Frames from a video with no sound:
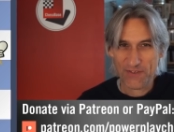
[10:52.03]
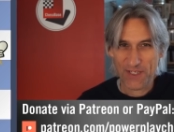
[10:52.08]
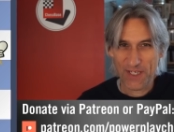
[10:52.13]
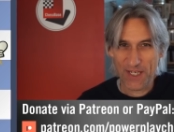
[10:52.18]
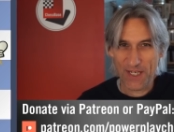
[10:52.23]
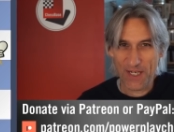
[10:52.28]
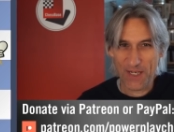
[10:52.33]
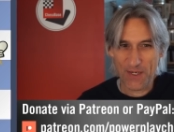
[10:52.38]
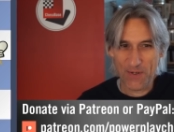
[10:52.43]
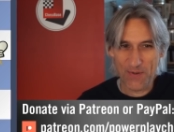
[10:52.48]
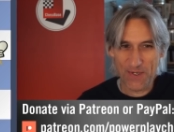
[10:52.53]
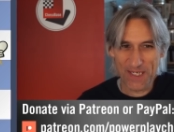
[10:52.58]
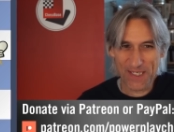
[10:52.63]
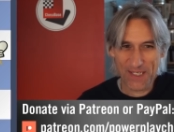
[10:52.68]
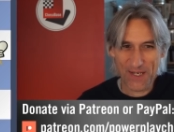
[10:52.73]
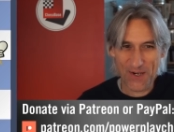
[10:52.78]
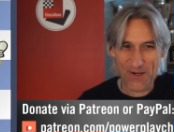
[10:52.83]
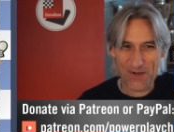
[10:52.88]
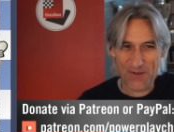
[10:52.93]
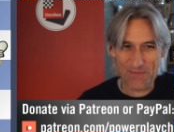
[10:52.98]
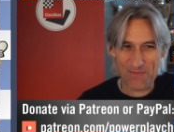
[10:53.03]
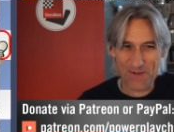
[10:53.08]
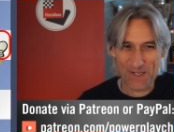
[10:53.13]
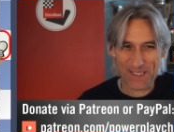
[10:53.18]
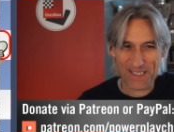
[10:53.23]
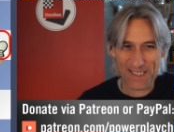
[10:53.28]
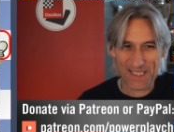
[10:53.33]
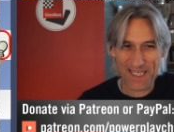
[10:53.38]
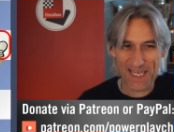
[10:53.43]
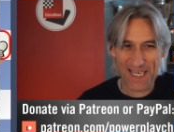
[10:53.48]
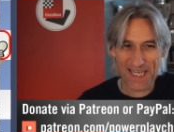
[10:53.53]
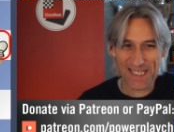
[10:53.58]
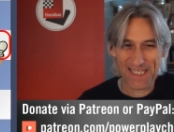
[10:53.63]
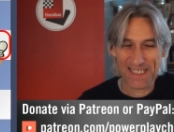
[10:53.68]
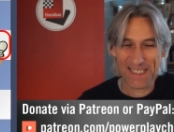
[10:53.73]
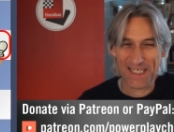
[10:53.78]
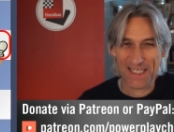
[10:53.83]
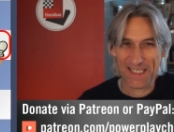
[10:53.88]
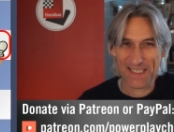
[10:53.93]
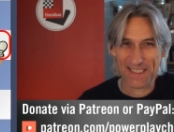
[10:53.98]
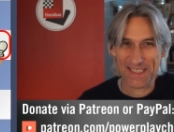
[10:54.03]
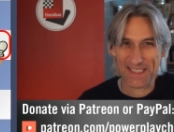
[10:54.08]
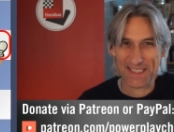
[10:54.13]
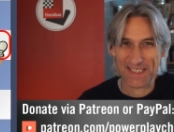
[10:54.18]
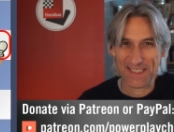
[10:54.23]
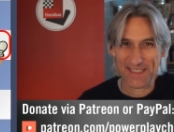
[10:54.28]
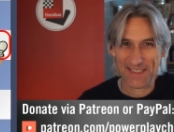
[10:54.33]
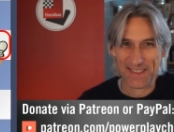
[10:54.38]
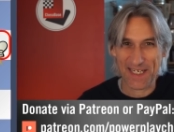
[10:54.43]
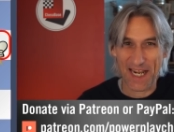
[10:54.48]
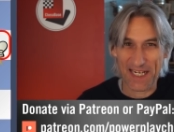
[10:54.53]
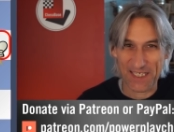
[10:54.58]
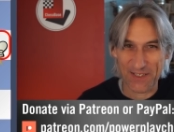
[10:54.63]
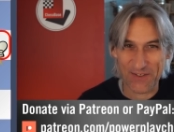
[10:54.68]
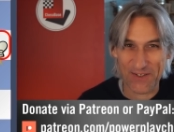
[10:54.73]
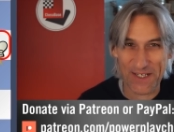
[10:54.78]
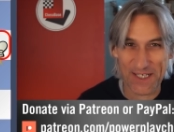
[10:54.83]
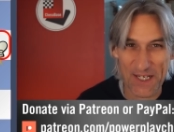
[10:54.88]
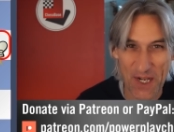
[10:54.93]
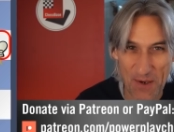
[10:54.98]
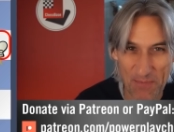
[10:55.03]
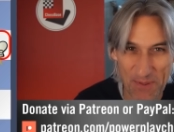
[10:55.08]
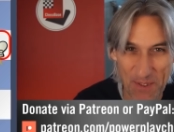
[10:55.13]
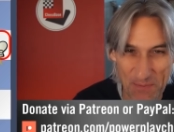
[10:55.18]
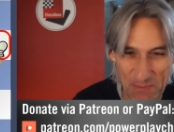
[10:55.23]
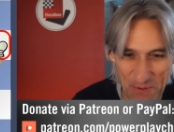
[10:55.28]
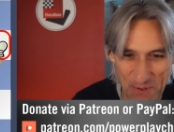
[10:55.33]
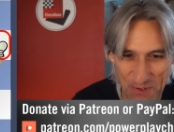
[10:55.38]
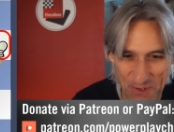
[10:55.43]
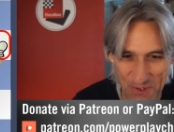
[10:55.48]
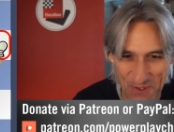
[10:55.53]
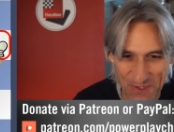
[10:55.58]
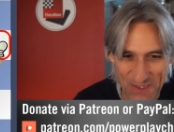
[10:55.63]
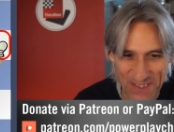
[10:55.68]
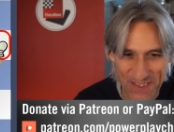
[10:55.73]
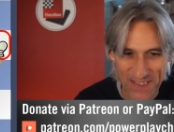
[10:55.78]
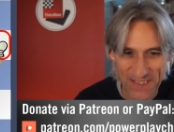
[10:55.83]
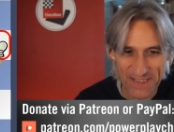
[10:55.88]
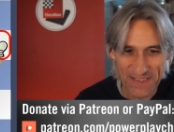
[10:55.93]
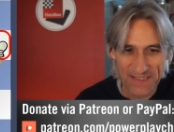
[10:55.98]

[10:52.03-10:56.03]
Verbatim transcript: Here we go. My king is staggering up the board.